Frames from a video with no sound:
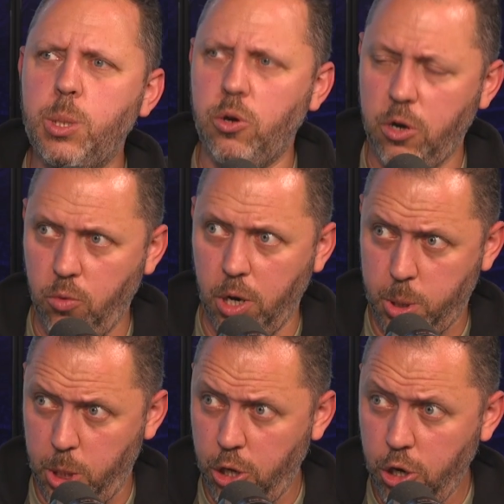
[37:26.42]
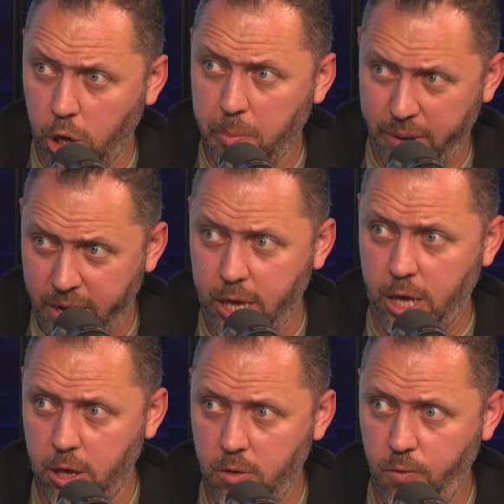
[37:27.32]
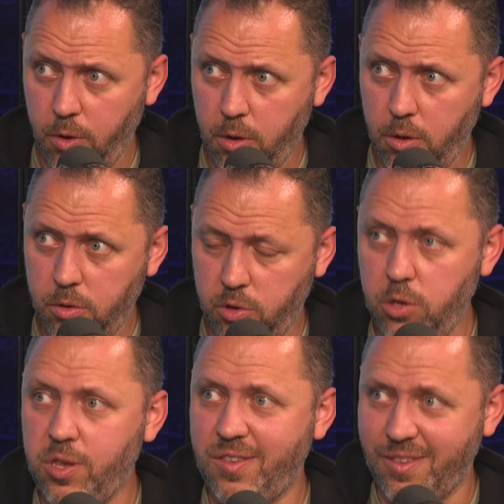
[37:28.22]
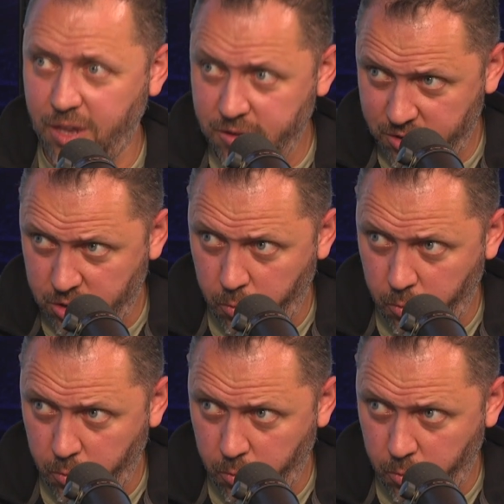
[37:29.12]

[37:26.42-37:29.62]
not going to work, so you don't believe. So you say success is top